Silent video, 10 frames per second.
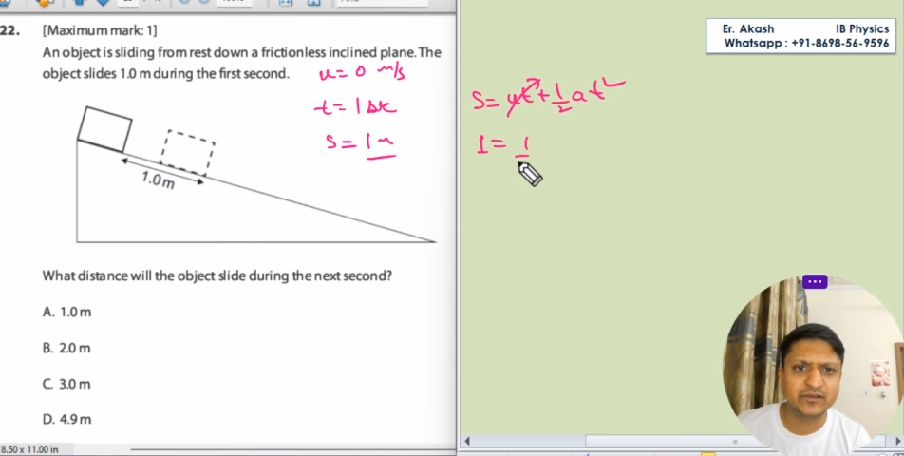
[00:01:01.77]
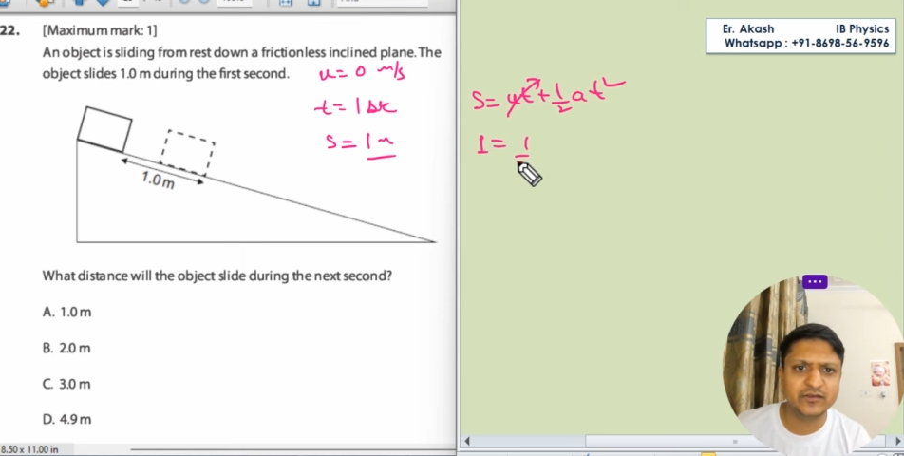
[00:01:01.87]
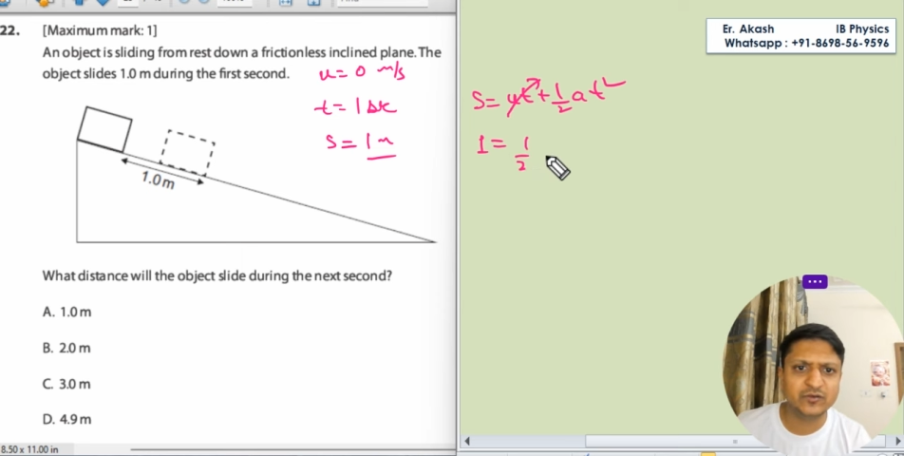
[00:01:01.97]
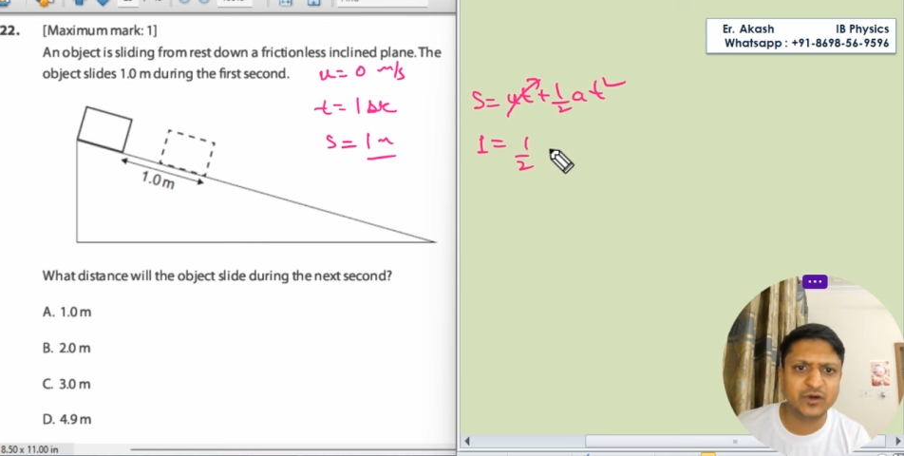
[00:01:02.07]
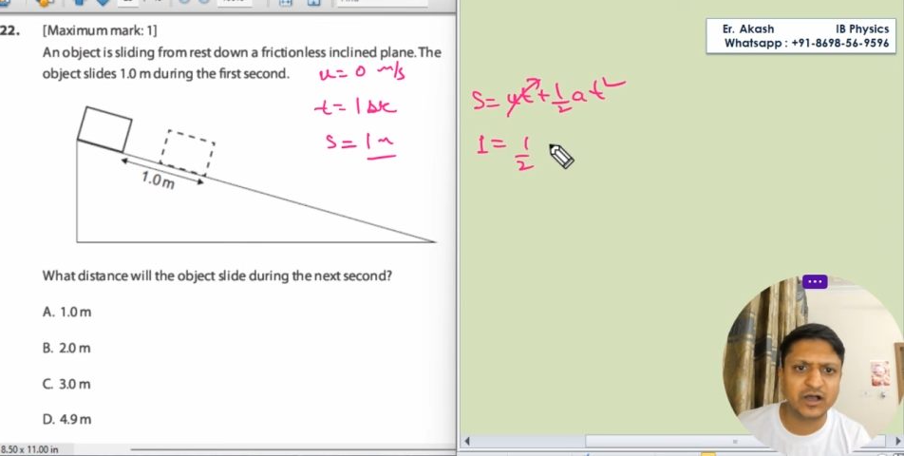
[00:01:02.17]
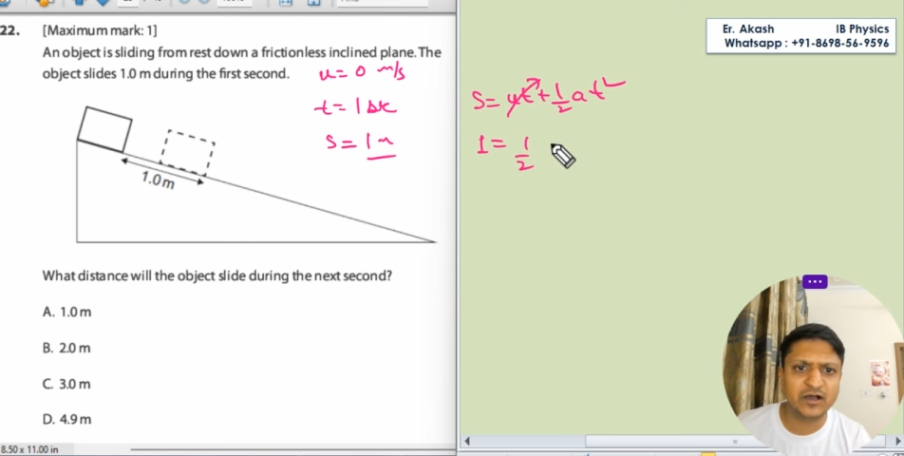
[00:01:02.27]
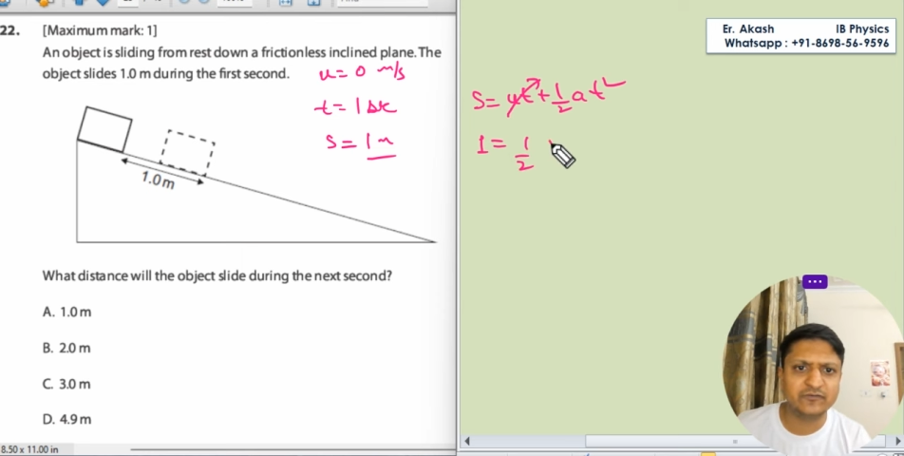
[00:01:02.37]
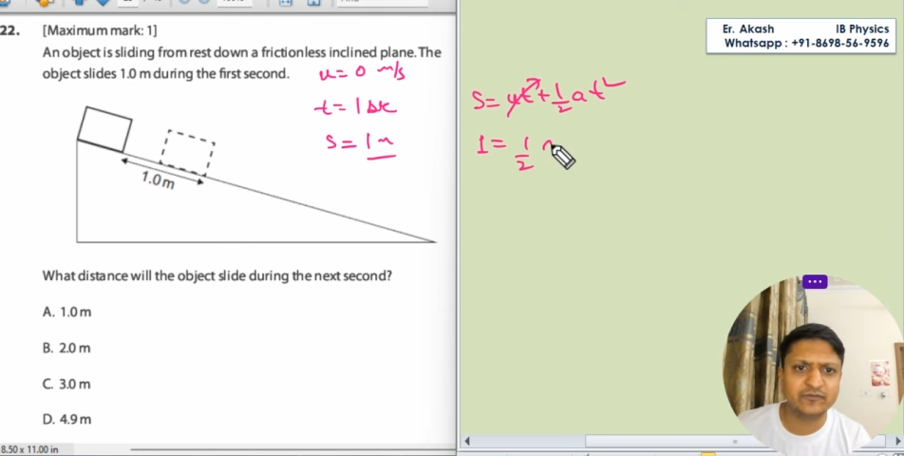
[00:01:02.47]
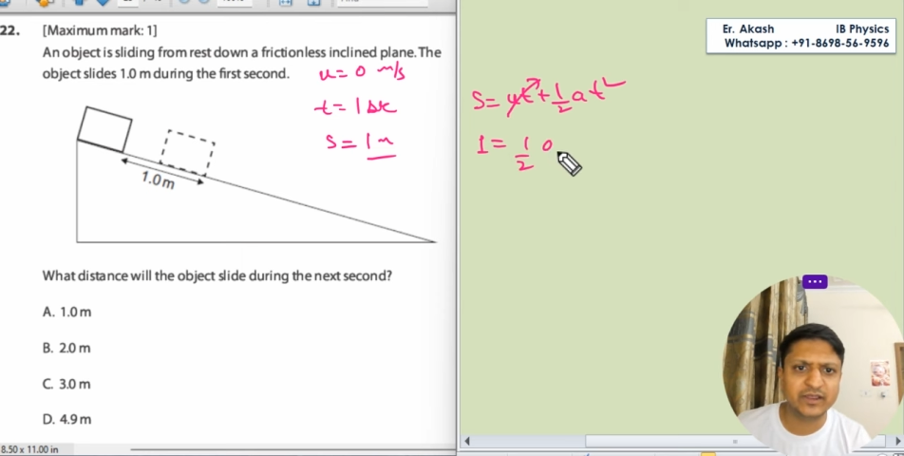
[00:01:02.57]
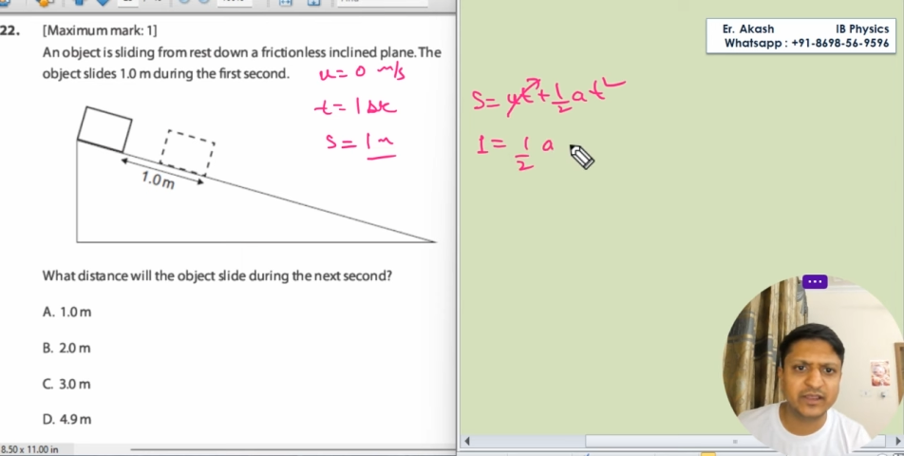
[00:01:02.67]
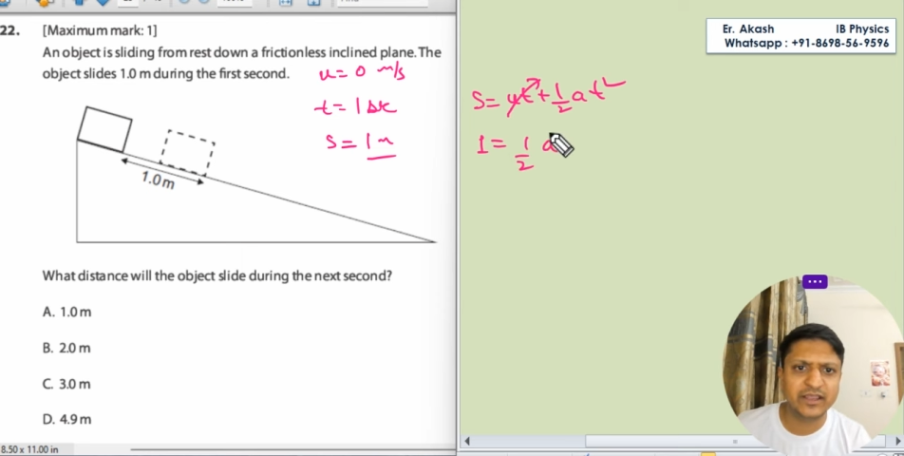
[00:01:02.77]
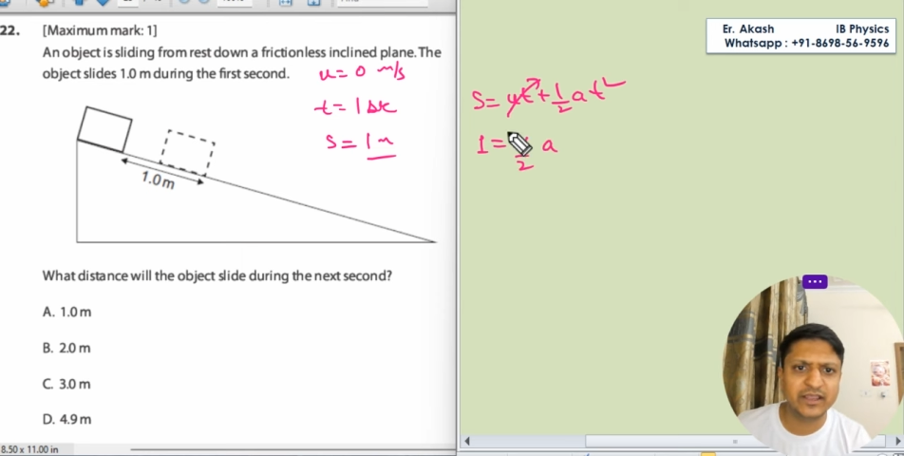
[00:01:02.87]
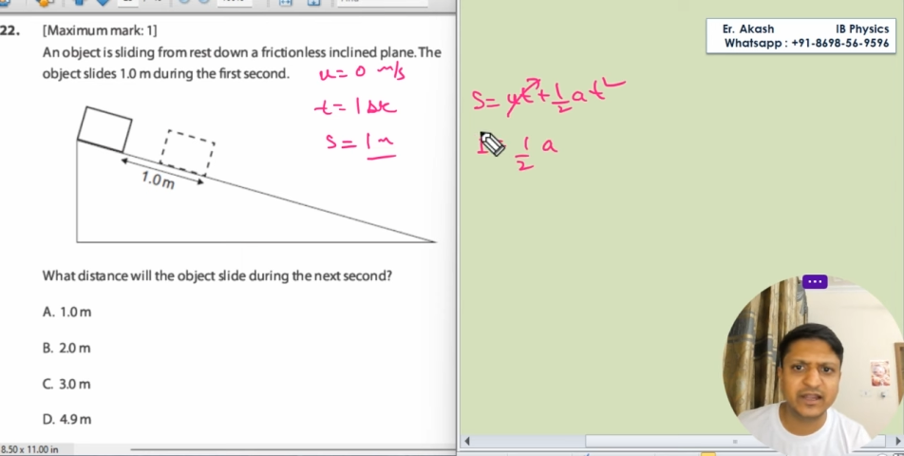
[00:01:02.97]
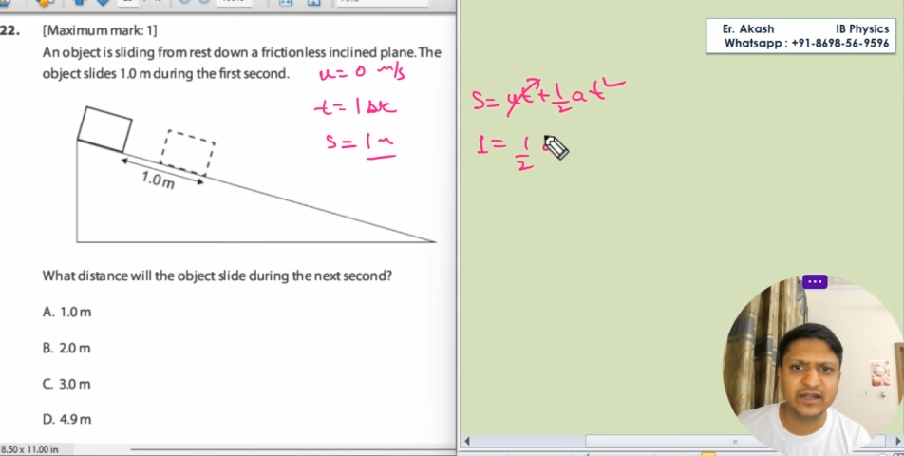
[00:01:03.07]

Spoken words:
So half a